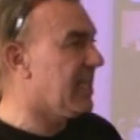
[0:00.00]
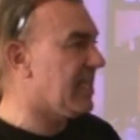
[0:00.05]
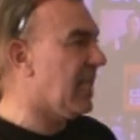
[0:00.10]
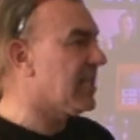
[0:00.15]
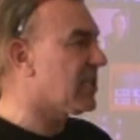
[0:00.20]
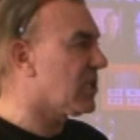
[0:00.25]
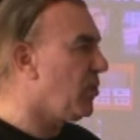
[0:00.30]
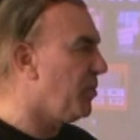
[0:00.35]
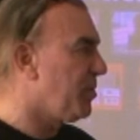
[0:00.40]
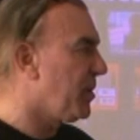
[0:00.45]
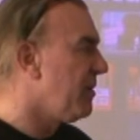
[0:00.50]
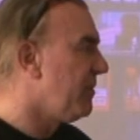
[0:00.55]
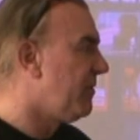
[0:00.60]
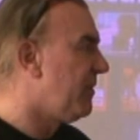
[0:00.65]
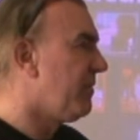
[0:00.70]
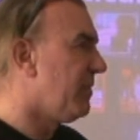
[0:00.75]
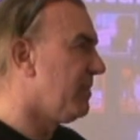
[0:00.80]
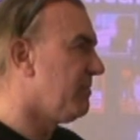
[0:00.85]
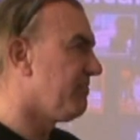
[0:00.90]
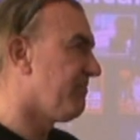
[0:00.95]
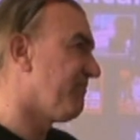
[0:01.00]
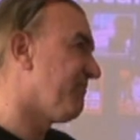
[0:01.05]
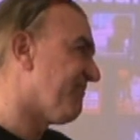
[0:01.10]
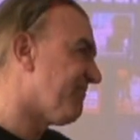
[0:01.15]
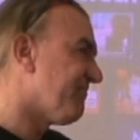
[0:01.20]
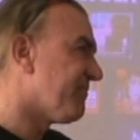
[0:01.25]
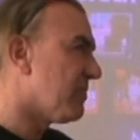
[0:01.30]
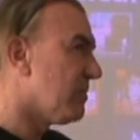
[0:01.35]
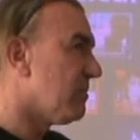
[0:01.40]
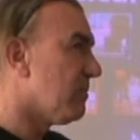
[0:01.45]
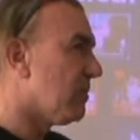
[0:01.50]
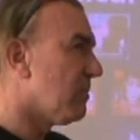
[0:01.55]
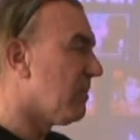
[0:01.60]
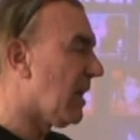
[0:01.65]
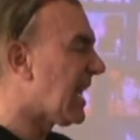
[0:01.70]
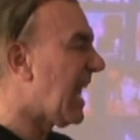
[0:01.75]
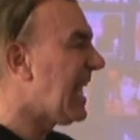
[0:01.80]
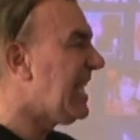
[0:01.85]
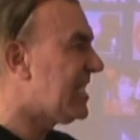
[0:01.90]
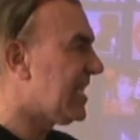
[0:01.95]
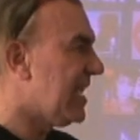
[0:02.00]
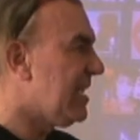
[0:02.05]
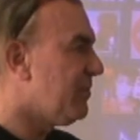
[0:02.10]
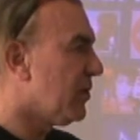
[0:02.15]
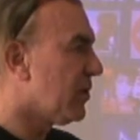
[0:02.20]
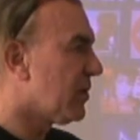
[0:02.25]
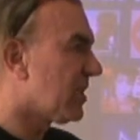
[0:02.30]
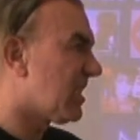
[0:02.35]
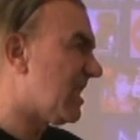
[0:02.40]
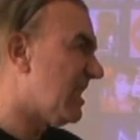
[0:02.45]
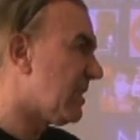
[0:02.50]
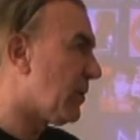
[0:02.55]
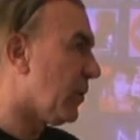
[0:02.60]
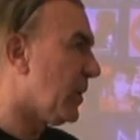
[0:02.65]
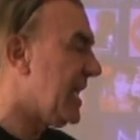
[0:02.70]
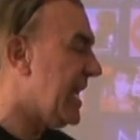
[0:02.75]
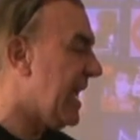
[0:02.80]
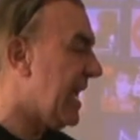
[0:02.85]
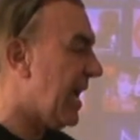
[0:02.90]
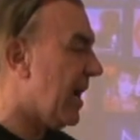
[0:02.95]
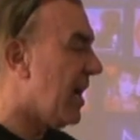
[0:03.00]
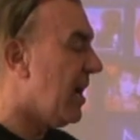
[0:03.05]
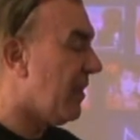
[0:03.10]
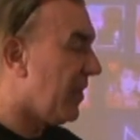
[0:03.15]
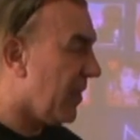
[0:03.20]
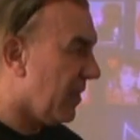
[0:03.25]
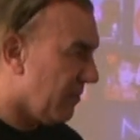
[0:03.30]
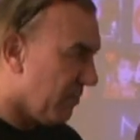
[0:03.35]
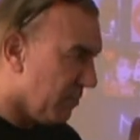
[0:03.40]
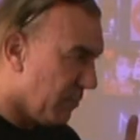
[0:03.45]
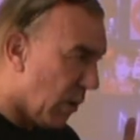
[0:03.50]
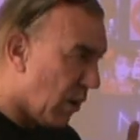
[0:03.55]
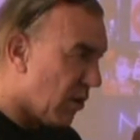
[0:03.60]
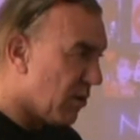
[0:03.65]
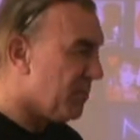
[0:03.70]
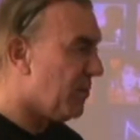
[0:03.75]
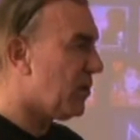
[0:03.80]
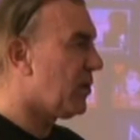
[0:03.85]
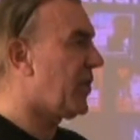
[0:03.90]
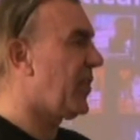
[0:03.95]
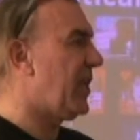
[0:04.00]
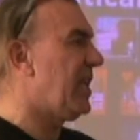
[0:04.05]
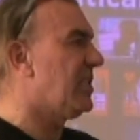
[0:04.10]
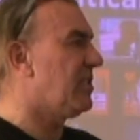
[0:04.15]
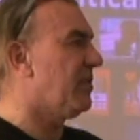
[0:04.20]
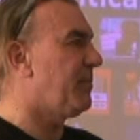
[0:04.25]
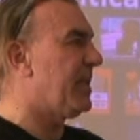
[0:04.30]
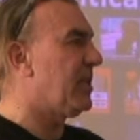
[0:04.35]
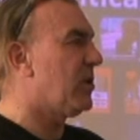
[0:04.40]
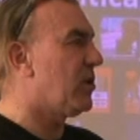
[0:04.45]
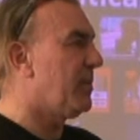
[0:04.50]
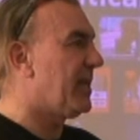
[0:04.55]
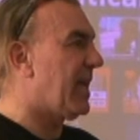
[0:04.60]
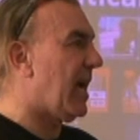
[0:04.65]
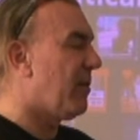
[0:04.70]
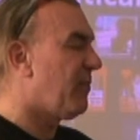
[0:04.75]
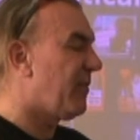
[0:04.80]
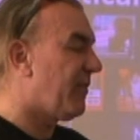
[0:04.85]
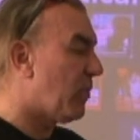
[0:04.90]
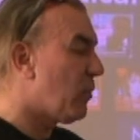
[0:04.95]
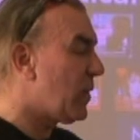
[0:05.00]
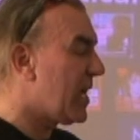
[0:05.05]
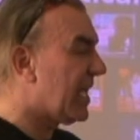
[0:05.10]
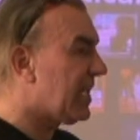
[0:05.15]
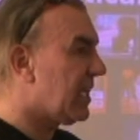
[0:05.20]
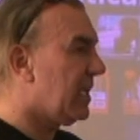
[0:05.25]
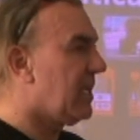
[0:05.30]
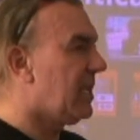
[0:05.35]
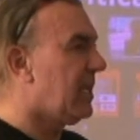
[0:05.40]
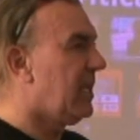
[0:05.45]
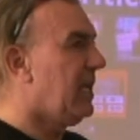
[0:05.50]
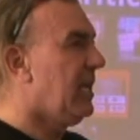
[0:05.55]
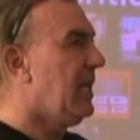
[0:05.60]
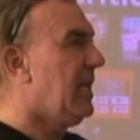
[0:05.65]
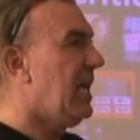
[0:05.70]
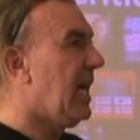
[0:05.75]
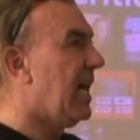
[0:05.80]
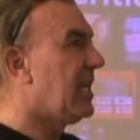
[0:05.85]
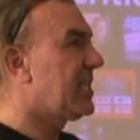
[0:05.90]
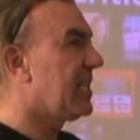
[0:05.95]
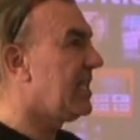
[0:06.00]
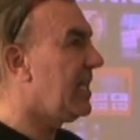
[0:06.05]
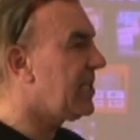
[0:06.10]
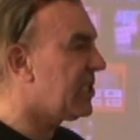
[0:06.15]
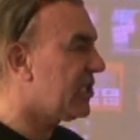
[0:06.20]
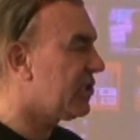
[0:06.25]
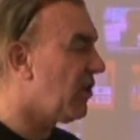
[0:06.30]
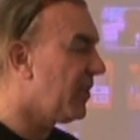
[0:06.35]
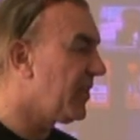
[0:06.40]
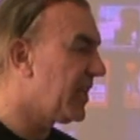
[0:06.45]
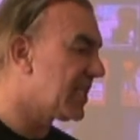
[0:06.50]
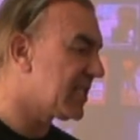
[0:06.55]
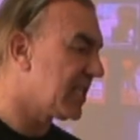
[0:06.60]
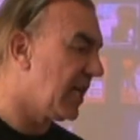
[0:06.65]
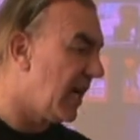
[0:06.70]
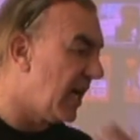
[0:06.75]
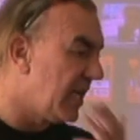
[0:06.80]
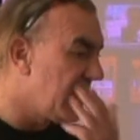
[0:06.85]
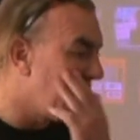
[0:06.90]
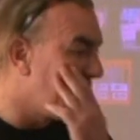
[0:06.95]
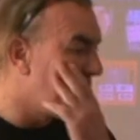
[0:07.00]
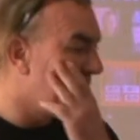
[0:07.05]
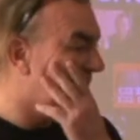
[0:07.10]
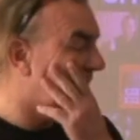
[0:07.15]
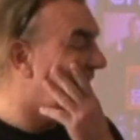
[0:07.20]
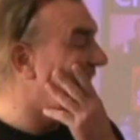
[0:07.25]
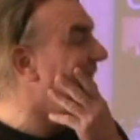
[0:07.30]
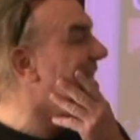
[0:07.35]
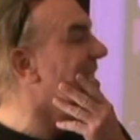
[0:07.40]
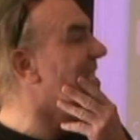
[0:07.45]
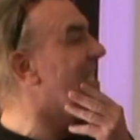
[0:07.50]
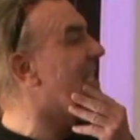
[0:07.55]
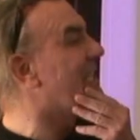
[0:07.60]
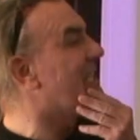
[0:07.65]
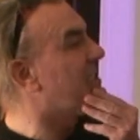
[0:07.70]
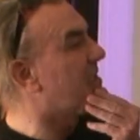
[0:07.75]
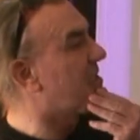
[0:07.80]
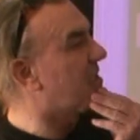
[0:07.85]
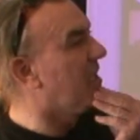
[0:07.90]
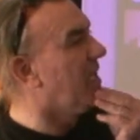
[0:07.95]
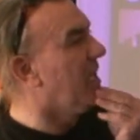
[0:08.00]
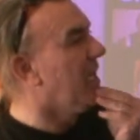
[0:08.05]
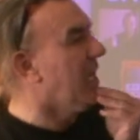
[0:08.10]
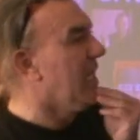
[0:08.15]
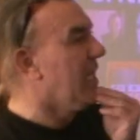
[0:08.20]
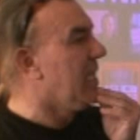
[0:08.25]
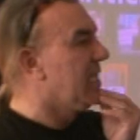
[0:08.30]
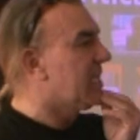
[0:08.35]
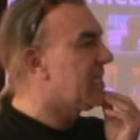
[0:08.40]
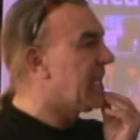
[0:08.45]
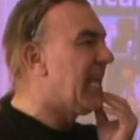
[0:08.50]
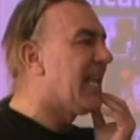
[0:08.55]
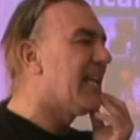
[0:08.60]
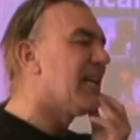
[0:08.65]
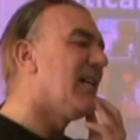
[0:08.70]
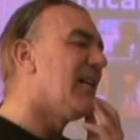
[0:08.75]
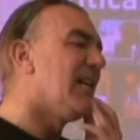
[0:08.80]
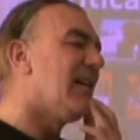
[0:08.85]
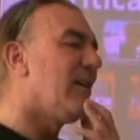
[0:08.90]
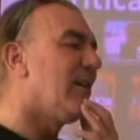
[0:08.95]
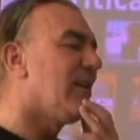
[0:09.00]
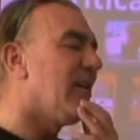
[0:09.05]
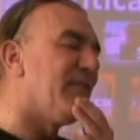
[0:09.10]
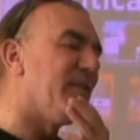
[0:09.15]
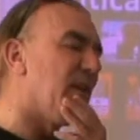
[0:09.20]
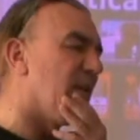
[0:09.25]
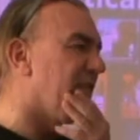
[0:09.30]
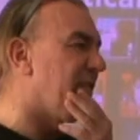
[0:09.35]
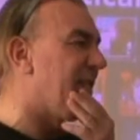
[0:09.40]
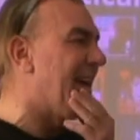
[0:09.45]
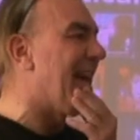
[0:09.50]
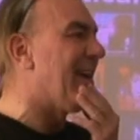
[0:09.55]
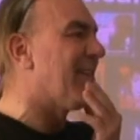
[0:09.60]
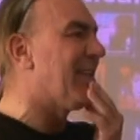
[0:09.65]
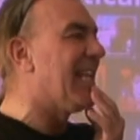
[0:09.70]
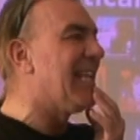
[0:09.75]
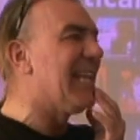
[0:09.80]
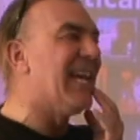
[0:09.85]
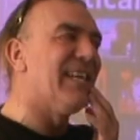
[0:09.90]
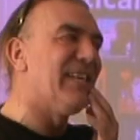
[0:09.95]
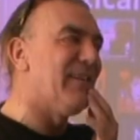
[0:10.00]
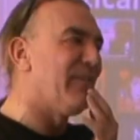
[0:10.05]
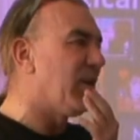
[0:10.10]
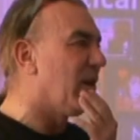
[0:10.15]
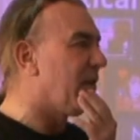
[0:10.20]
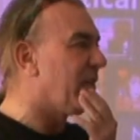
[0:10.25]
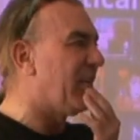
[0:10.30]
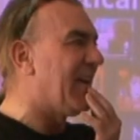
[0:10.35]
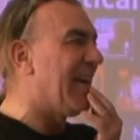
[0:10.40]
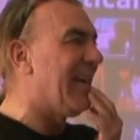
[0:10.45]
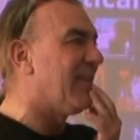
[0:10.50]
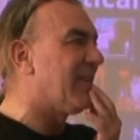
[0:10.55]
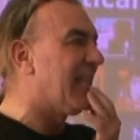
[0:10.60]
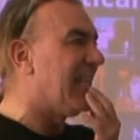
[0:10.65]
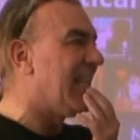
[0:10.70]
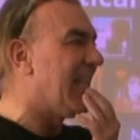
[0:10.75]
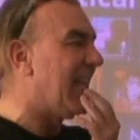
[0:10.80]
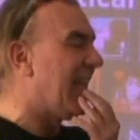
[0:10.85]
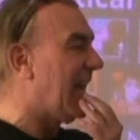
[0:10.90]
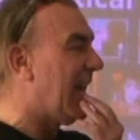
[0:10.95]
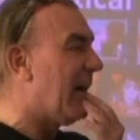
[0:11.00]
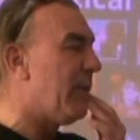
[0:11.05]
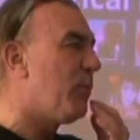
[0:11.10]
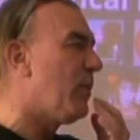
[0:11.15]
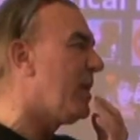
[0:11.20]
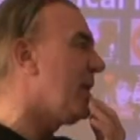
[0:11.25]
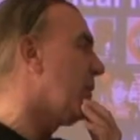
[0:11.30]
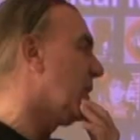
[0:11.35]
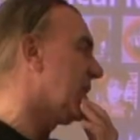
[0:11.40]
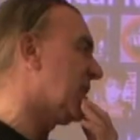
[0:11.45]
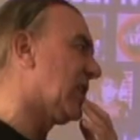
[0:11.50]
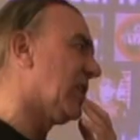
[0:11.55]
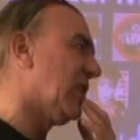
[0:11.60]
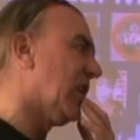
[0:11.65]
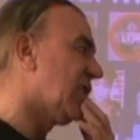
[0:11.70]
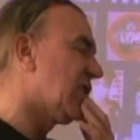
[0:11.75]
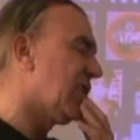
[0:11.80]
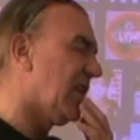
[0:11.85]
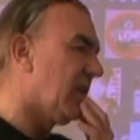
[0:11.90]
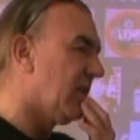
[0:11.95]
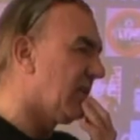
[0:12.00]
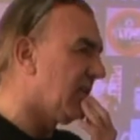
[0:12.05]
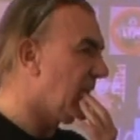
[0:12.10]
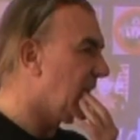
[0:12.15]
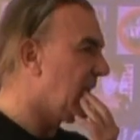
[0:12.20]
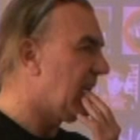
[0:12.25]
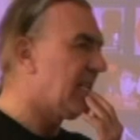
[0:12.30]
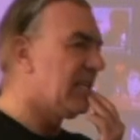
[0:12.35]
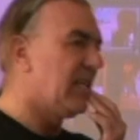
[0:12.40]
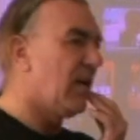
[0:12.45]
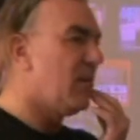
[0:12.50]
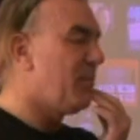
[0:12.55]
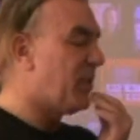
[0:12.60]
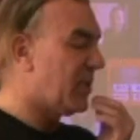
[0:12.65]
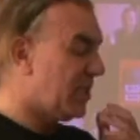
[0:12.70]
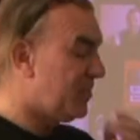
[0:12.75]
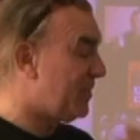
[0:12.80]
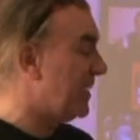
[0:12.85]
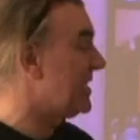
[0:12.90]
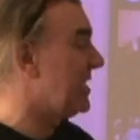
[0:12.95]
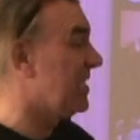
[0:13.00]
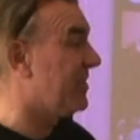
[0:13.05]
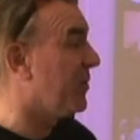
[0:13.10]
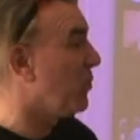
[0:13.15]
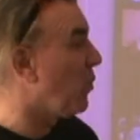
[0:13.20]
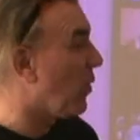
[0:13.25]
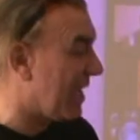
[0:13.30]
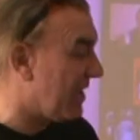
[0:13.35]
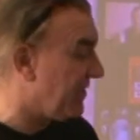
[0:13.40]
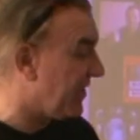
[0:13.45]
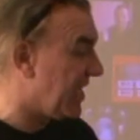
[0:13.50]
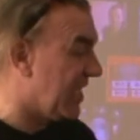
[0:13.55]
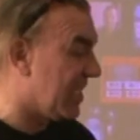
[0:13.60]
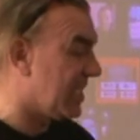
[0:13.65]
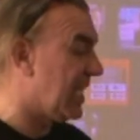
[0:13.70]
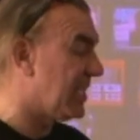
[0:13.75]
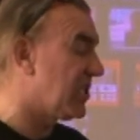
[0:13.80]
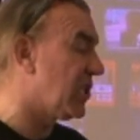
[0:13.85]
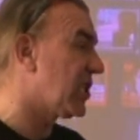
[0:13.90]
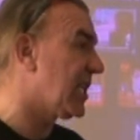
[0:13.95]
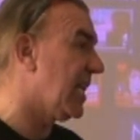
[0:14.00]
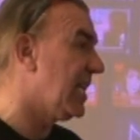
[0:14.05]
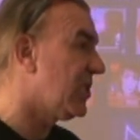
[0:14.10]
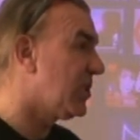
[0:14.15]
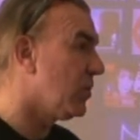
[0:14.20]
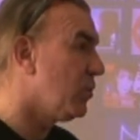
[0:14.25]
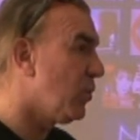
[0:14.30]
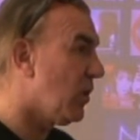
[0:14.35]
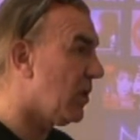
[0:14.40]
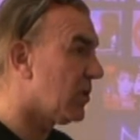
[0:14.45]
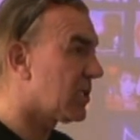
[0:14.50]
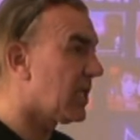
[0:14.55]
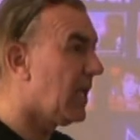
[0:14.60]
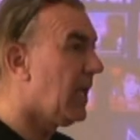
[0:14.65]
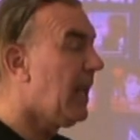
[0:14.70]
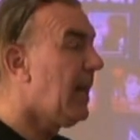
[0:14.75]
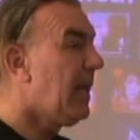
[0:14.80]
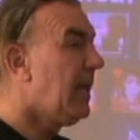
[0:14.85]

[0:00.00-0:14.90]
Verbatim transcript: this last couple of, well, 18 months to a year, more and more things have been coming out. In fact, we had a solicitor on the site that was teasing us, saying, oh, you've not found it yet, you've not found it yet. And we were searching like nobody's business for whatever this legislation was.